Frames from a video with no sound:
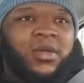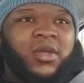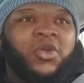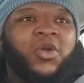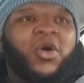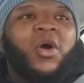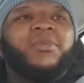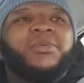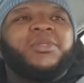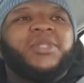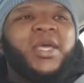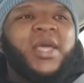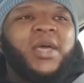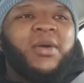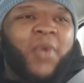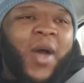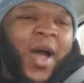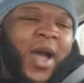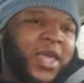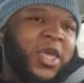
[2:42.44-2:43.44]
You know what I'm
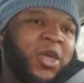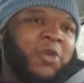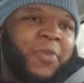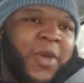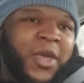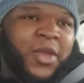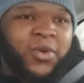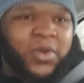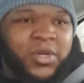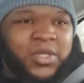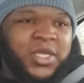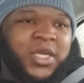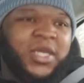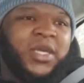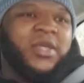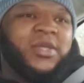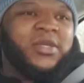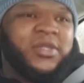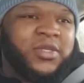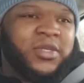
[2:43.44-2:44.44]
saying? Well, how can you beat
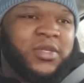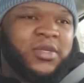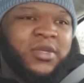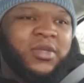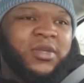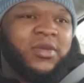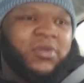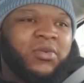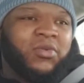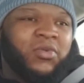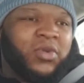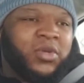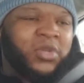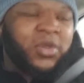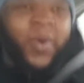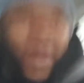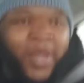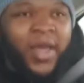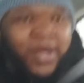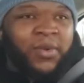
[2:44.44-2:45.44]
Ortiz in
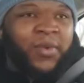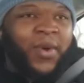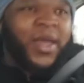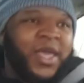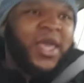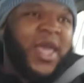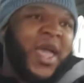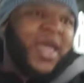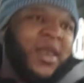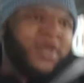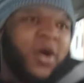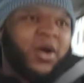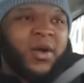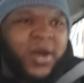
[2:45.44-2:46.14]
the way he ain't